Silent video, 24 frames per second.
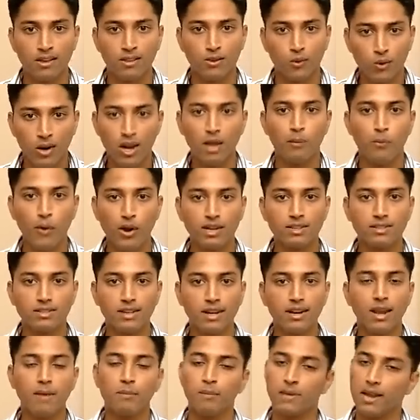The only point is
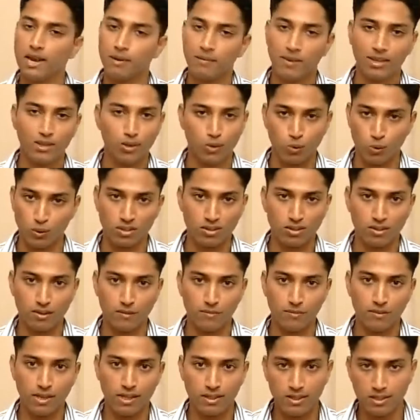that I played by the rules.
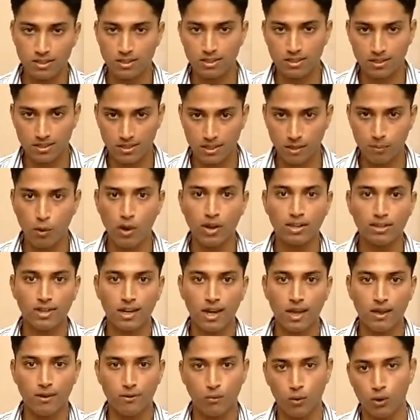And this is the point
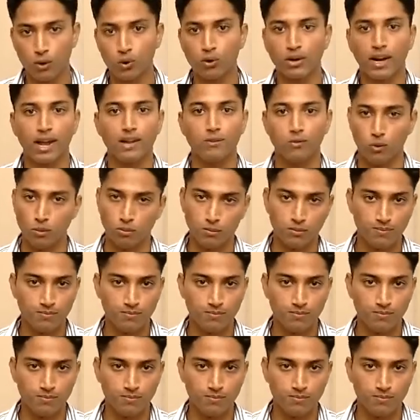that I want to drive home.